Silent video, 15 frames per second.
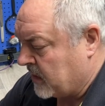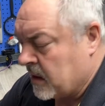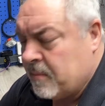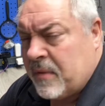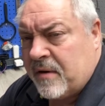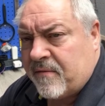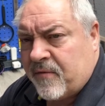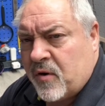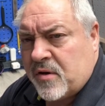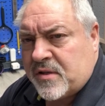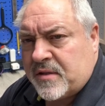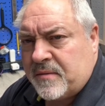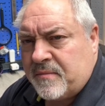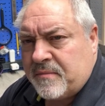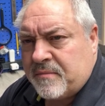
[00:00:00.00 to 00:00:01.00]
But
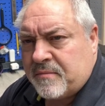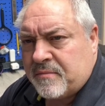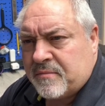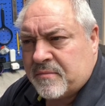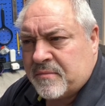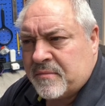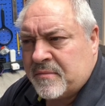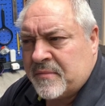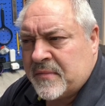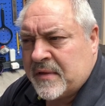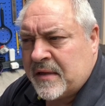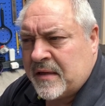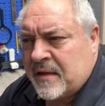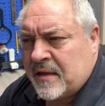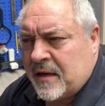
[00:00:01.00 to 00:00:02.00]
first,
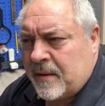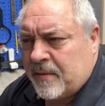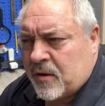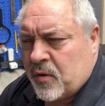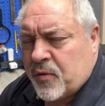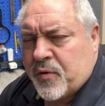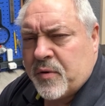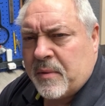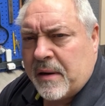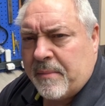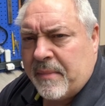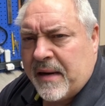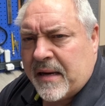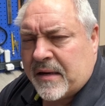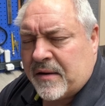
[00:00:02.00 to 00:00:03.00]
I'm going to go through my
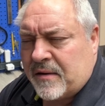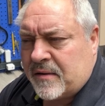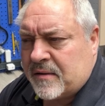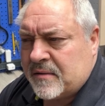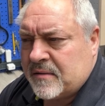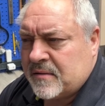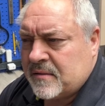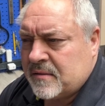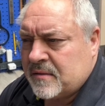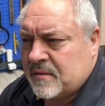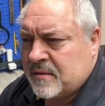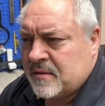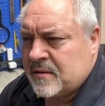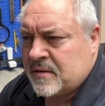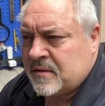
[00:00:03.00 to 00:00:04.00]
background.
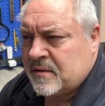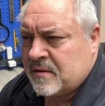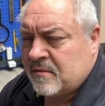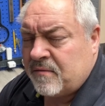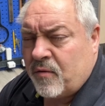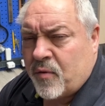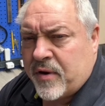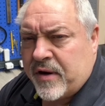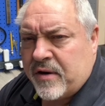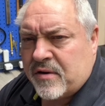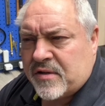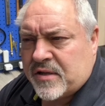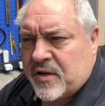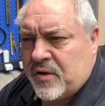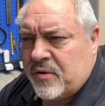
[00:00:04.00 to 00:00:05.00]
40
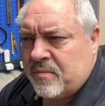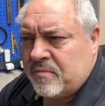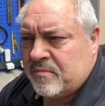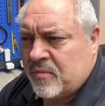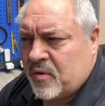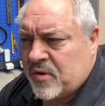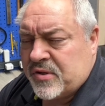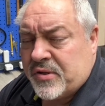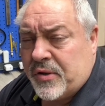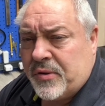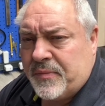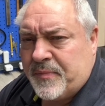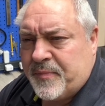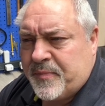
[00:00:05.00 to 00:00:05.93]
years ago or so,